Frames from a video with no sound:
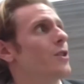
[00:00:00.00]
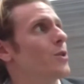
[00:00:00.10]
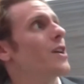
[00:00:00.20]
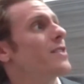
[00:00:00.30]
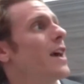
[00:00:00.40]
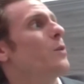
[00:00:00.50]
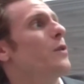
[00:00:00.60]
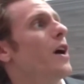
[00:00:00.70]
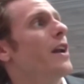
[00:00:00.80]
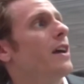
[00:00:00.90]
So as I say,
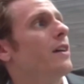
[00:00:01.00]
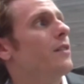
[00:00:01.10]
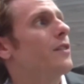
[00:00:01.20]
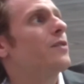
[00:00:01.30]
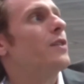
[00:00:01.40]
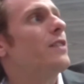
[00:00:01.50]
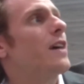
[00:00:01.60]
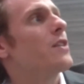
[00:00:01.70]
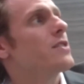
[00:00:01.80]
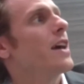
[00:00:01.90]
we're running
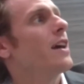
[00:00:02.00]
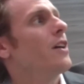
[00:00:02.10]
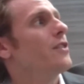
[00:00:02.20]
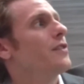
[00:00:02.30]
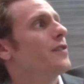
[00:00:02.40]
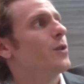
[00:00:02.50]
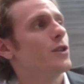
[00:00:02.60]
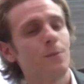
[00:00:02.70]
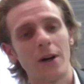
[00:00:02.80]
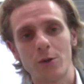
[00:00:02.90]

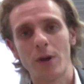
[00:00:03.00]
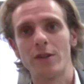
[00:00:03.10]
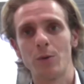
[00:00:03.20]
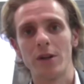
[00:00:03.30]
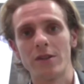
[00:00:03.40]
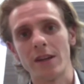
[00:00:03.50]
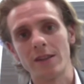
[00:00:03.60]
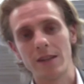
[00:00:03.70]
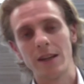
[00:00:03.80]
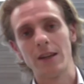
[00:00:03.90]
3840 by
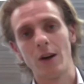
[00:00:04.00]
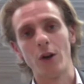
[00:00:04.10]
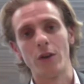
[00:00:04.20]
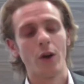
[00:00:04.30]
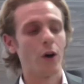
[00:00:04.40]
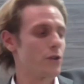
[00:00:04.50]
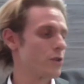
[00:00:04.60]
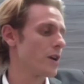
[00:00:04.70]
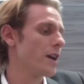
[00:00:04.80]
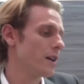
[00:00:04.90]
2160 on
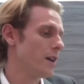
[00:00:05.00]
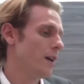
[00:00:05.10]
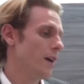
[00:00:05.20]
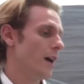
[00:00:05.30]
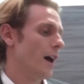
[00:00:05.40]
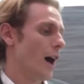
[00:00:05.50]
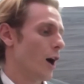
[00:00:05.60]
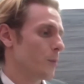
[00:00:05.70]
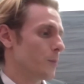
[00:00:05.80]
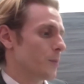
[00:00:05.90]
screen.
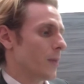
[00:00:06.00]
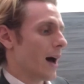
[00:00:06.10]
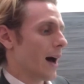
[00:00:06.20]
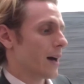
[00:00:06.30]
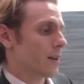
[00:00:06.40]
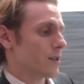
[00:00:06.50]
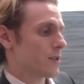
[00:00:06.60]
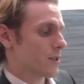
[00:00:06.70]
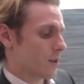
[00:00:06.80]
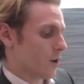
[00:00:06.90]

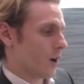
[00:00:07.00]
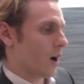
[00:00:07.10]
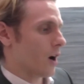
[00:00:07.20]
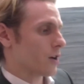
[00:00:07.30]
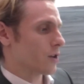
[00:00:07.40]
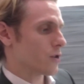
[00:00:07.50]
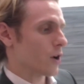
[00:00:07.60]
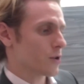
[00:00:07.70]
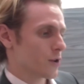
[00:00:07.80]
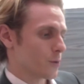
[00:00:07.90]
And our
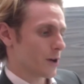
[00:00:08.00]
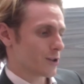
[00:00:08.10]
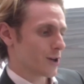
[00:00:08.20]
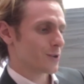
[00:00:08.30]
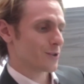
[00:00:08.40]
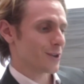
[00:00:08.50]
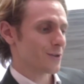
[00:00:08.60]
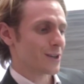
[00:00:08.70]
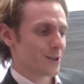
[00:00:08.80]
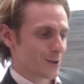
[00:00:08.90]
control software shows that the
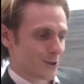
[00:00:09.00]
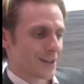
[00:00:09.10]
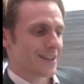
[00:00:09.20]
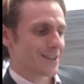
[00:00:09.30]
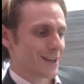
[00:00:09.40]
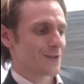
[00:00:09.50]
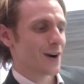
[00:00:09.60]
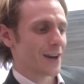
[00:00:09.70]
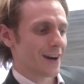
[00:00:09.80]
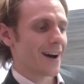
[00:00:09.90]
resolution is
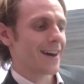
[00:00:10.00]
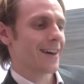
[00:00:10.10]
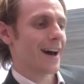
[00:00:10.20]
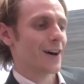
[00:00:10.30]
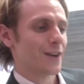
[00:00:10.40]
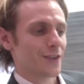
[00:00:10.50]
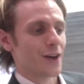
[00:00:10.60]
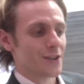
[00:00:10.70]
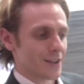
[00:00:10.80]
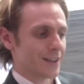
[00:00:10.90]
very high at
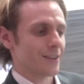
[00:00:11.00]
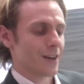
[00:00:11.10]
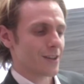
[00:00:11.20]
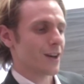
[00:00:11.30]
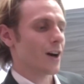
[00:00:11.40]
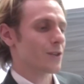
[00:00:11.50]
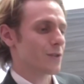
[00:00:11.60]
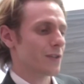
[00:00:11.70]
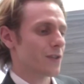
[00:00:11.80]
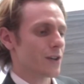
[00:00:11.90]
30 hertz
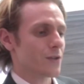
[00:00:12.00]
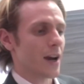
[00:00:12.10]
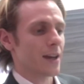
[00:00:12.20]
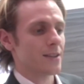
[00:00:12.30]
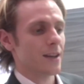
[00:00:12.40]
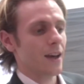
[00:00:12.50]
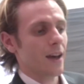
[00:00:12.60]
refresh rate.